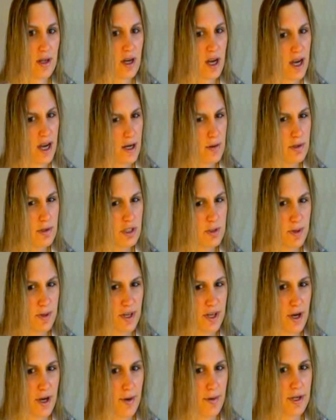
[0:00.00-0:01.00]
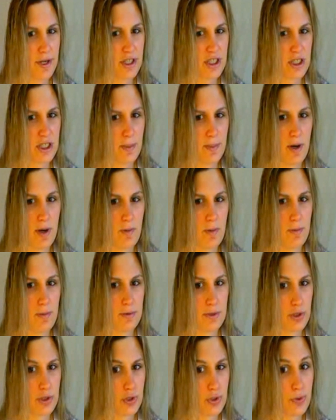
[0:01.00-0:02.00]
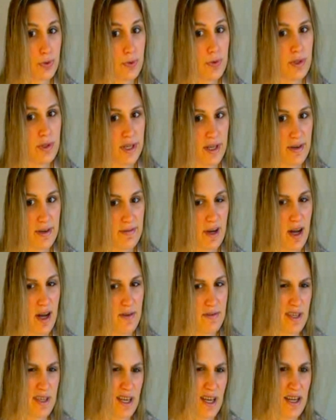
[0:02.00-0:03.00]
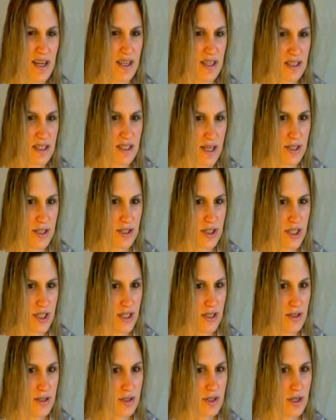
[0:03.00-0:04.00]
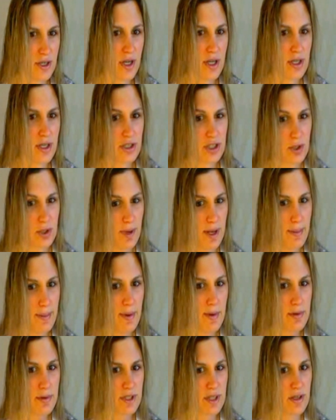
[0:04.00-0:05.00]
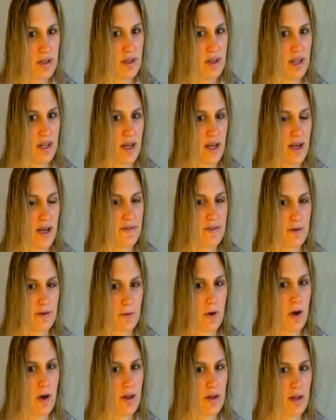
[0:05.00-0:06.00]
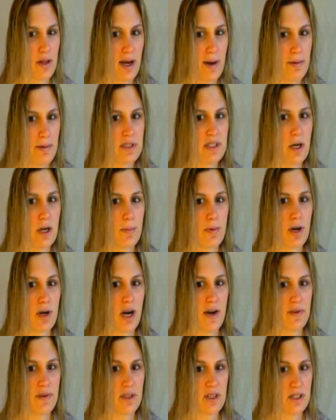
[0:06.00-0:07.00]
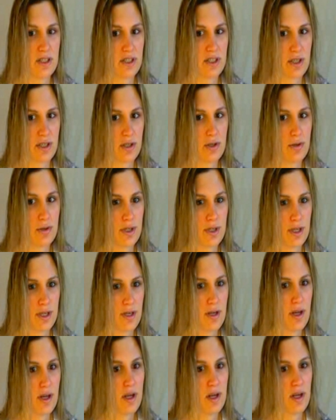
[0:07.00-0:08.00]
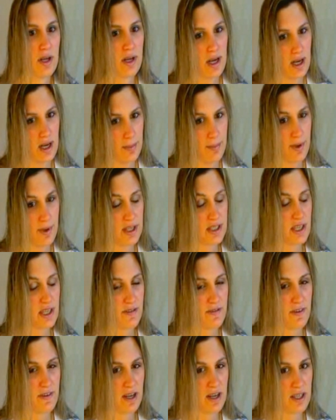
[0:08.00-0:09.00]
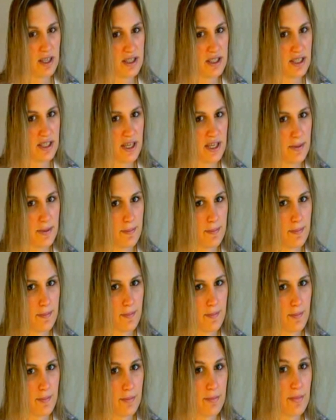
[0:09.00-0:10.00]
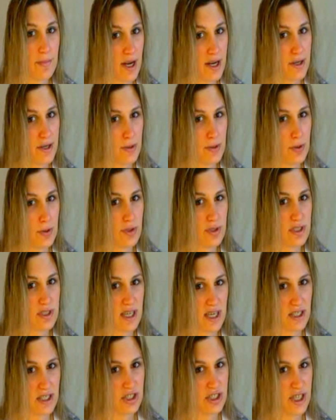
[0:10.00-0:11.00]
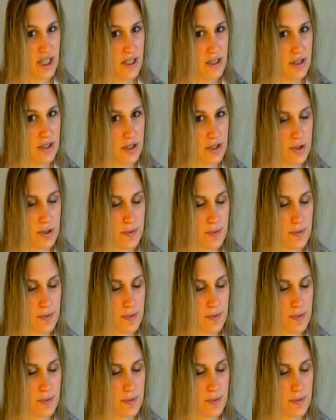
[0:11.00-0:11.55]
I'd always been curious about what was truly involved in getting a sex change, so maybe it was a good thing after all that I was now privately secluded, because I finally did it. I googled sex change.